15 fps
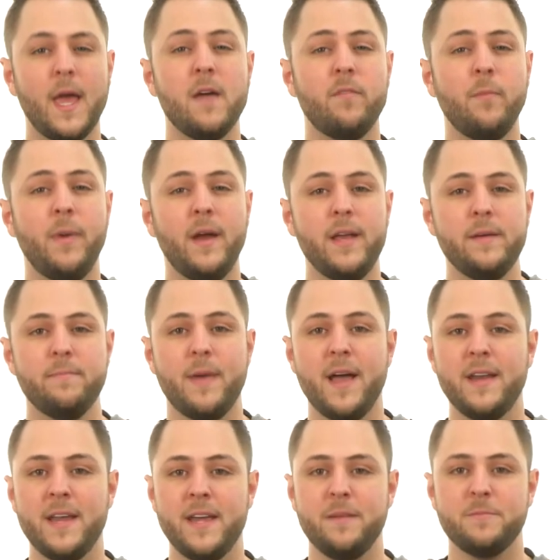Hey everybody,
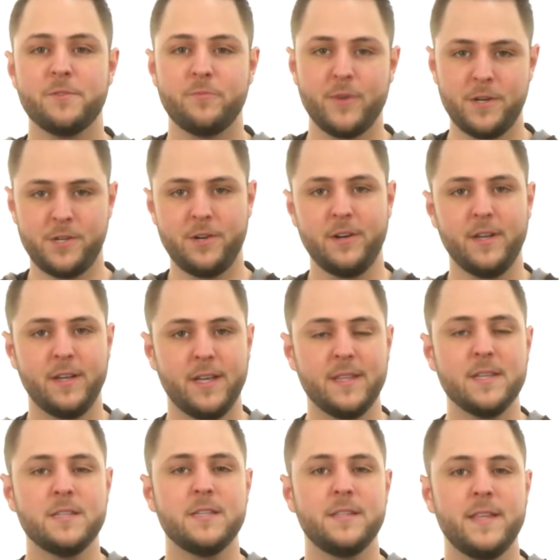my name's Richard,
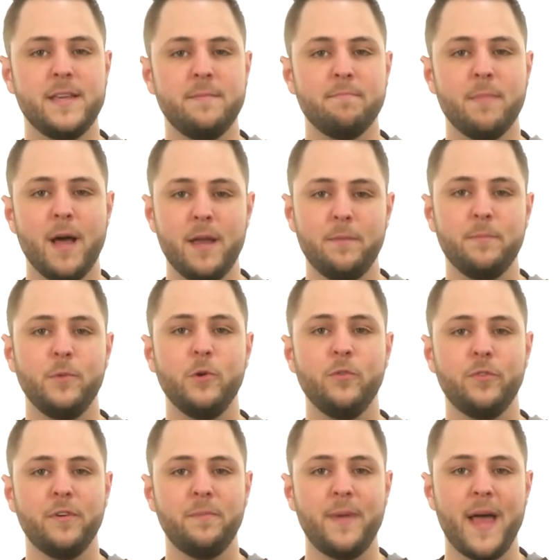and this is the Mutt
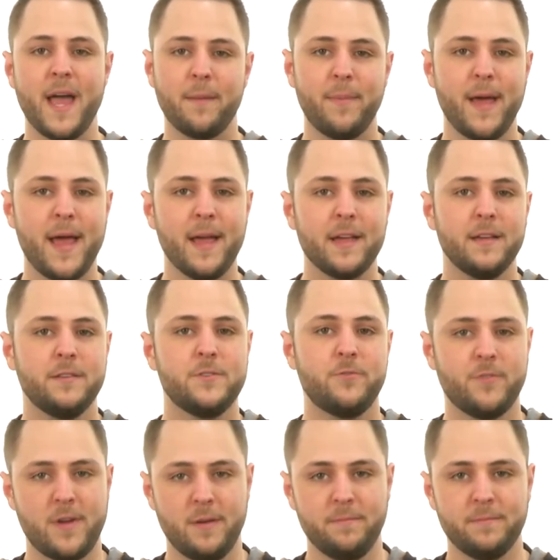Mover Backpack.
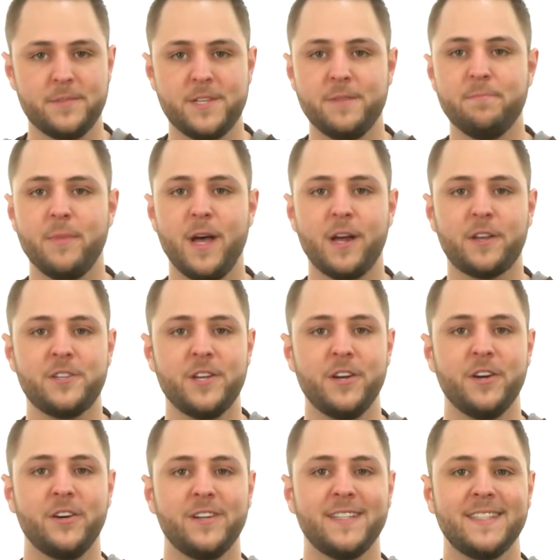It's from
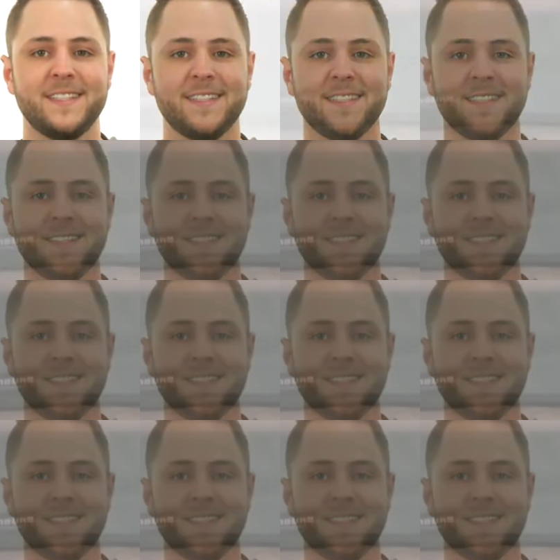Timbuk2.